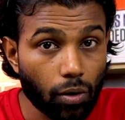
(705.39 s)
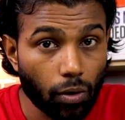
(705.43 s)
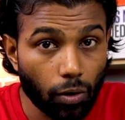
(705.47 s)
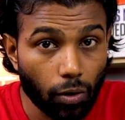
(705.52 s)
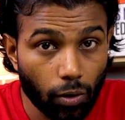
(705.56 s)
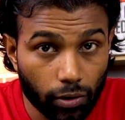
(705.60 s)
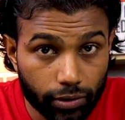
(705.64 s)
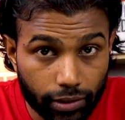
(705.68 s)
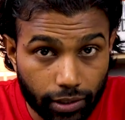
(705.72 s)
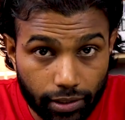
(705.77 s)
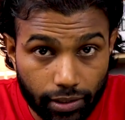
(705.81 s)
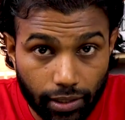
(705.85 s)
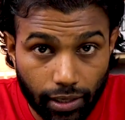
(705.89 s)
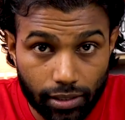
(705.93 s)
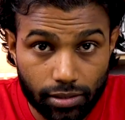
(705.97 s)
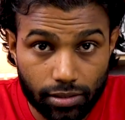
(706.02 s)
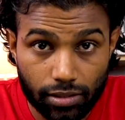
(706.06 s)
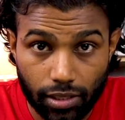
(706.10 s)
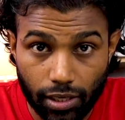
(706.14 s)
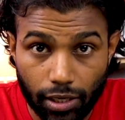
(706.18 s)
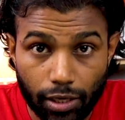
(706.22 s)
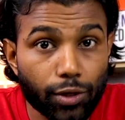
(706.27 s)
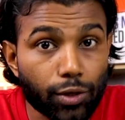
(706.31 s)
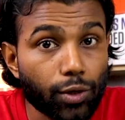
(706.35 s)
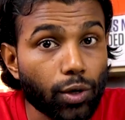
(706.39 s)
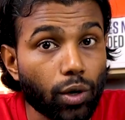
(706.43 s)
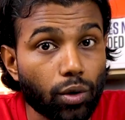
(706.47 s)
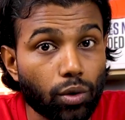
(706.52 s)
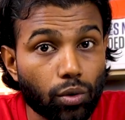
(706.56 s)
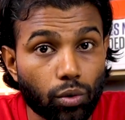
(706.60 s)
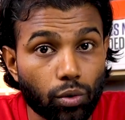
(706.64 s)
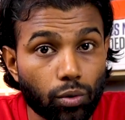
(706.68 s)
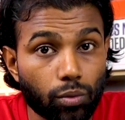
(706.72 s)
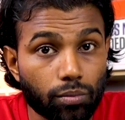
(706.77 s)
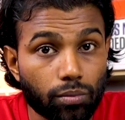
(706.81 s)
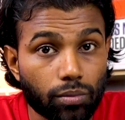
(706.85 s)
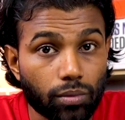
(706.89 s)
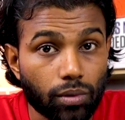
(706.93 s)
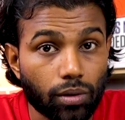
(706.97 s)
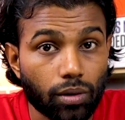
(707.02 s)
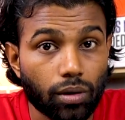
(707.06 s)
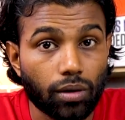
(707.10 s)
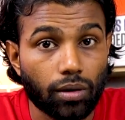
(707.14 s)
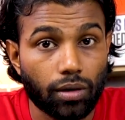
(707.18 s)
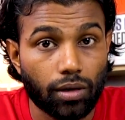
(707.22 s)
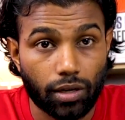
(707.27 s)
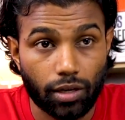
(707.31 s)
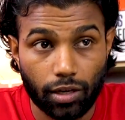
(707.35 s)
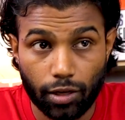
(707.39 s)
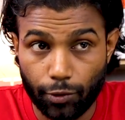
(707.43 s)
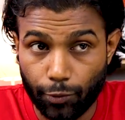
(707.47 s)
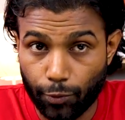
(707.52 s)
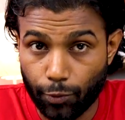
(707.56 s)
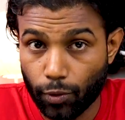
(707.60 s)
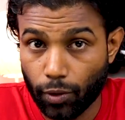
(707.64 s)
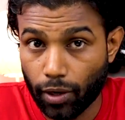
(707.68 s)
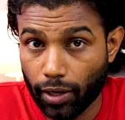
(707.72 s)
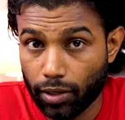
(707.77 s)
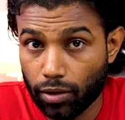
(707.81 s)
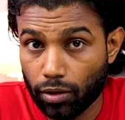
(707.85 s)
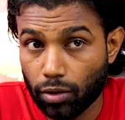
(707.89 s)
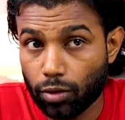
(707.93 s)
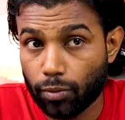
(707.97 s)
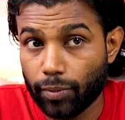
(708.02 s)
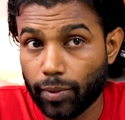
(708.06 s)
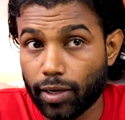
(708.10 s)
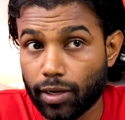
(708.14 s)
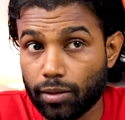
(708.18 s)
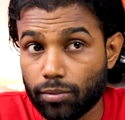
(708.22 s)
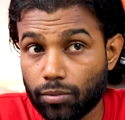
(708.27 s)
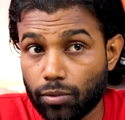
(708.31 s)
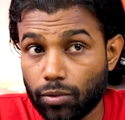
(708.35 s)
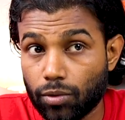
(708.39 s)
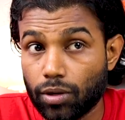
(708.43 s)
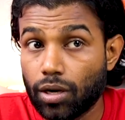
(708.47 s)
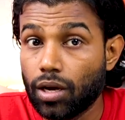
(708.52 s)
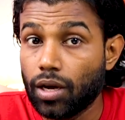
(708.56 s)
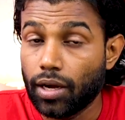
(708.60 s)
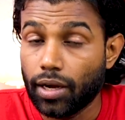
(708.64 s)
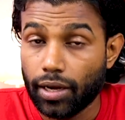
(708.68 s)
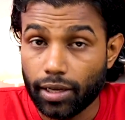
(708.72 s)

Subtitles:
all the dust in your room if you are in automatic mode.